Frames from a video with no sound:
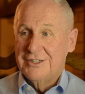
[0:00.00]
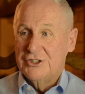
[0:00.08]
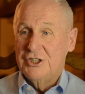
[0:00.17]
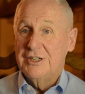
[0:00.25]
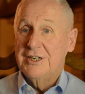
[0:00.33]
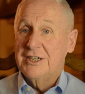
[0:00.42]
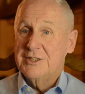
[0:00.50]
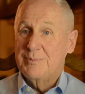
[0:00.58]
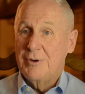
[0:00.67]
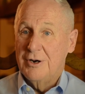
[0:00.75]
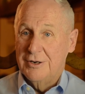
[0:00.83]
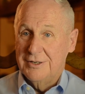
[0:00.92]
She takes
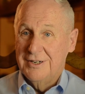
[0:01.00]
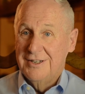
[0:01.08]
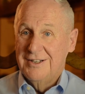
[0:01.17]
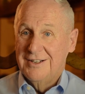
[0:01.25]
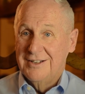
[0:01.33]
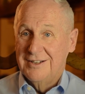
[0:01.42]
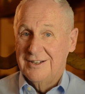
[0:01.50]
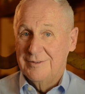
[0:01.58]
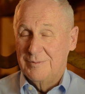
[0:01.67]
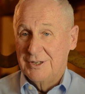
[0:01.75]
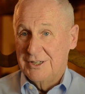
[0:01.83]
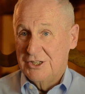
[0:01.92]
part,
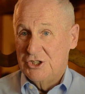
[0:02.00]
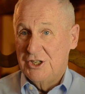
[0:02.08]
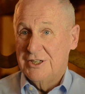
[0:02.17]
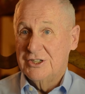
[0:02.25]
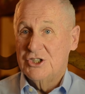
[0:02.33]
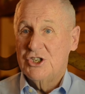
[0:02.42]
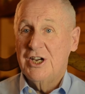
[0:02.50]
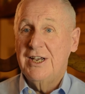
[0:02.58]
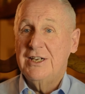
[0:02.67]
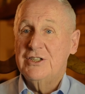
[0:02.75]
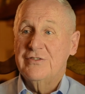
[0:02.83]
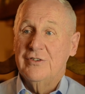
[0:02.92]
but she can change